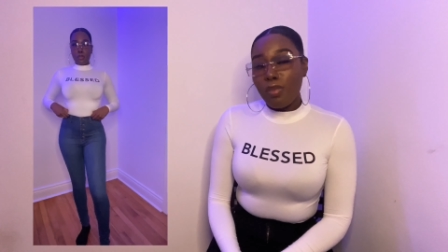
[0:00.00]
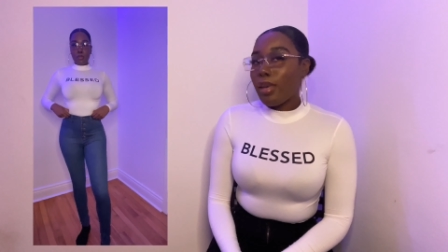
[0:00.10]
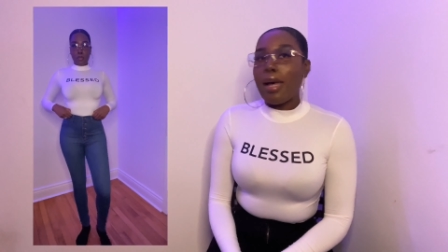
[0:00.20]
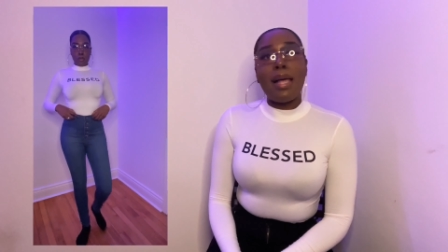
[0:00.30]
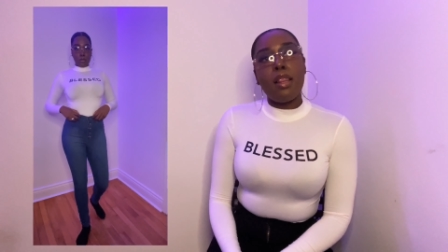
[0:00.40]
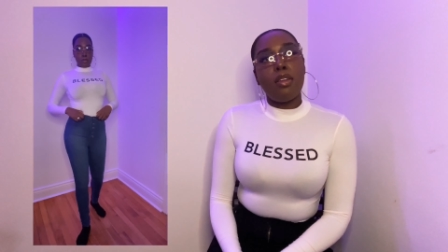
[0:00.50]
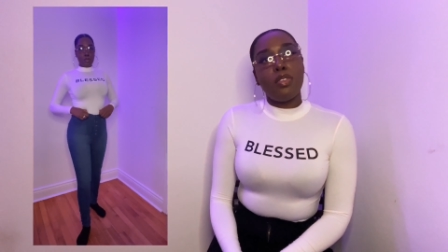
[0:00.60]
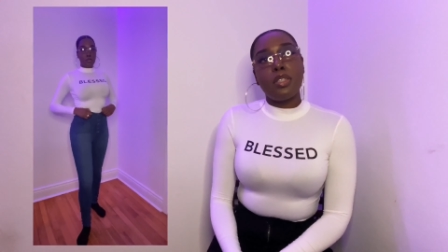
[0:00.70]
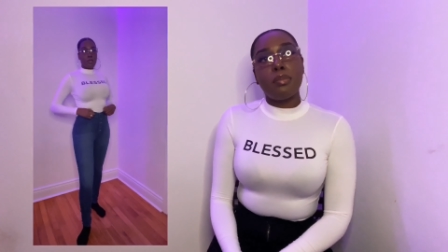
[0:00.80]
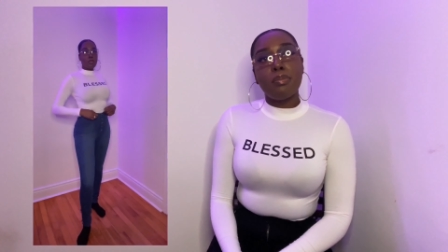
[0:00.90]
i love it
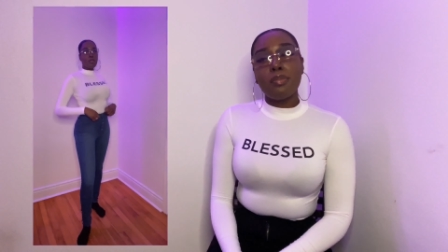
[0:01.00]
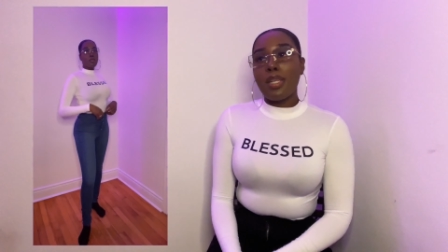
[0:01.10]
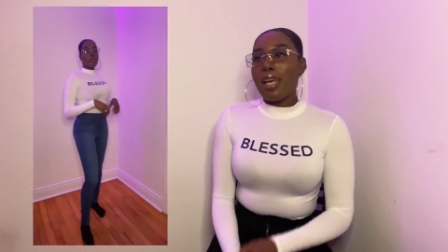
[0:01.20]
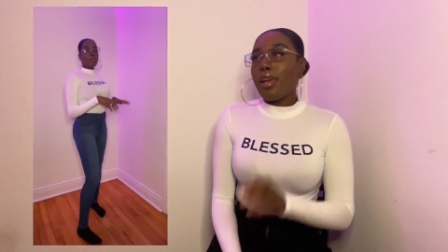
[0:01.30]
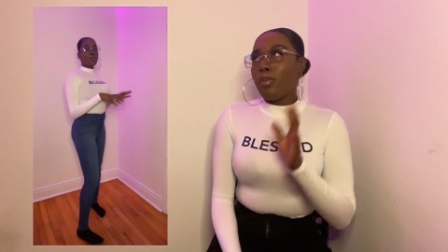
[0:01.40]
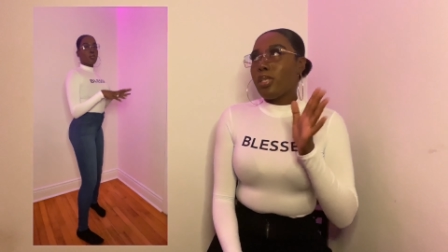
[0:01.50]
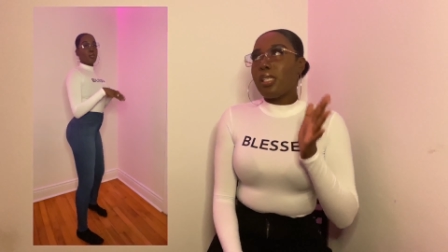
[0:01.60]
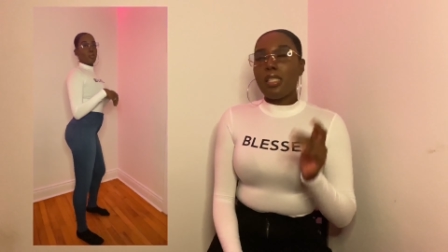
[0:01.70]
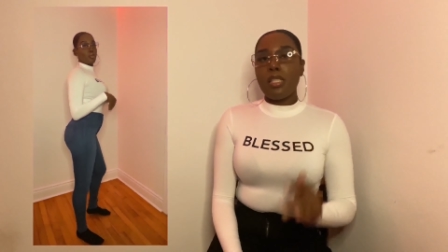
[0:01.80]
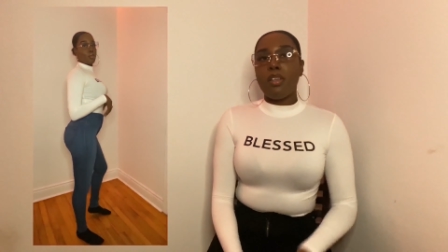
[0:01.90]
i really
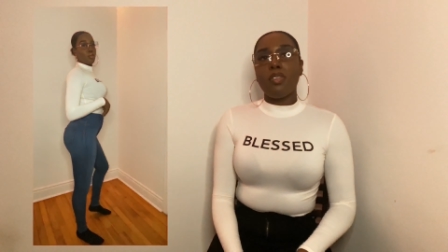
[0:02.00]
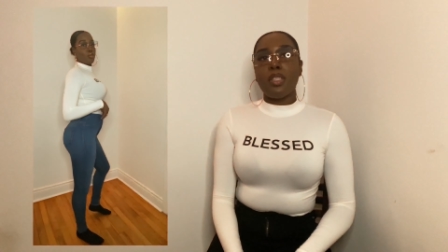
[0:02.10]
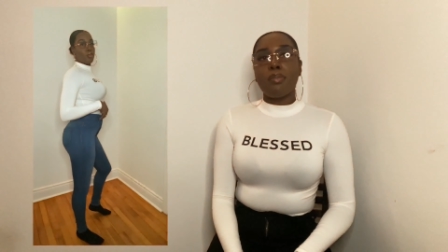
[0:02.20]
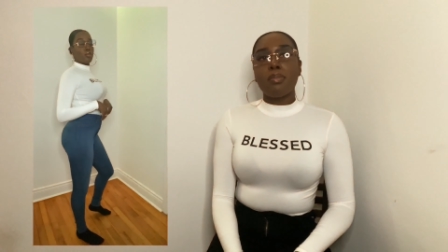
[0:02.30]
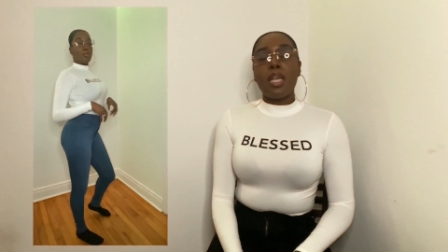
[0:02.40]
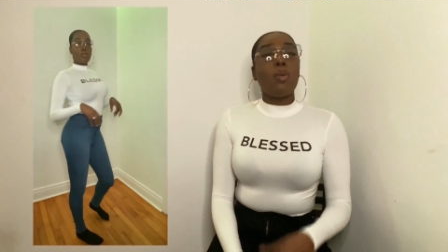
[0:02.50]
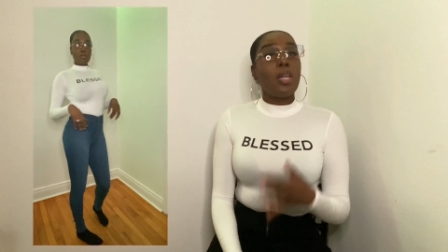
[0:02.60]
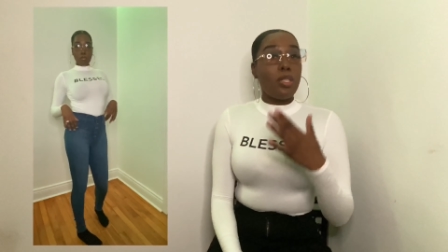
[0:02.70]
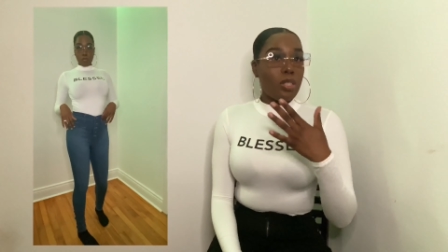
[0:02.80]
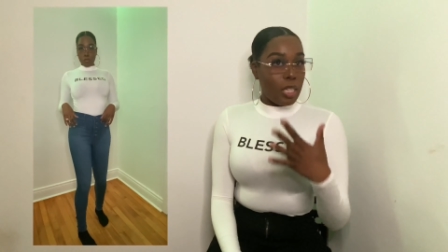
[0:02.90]
love it i wanted
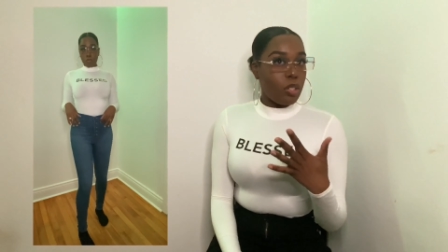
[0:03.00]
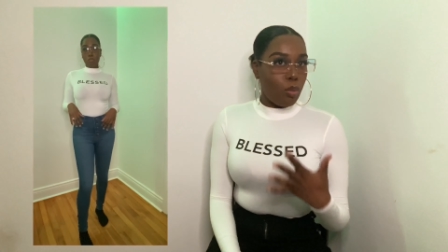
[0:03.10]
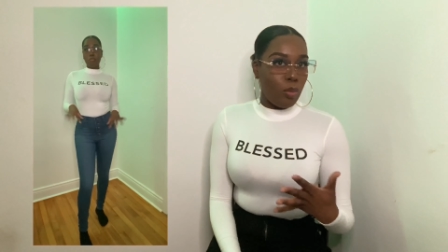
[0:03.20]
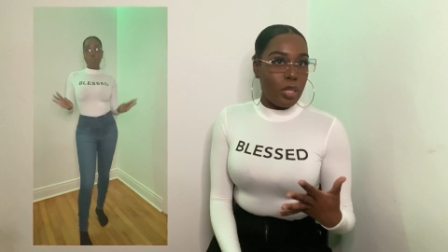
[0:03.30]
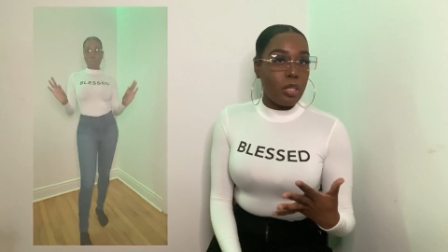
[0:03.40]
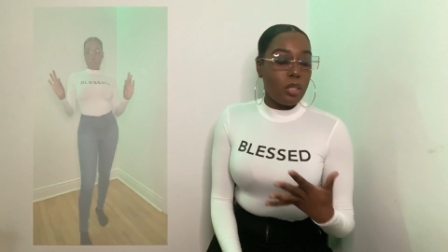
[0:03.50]
to take the risk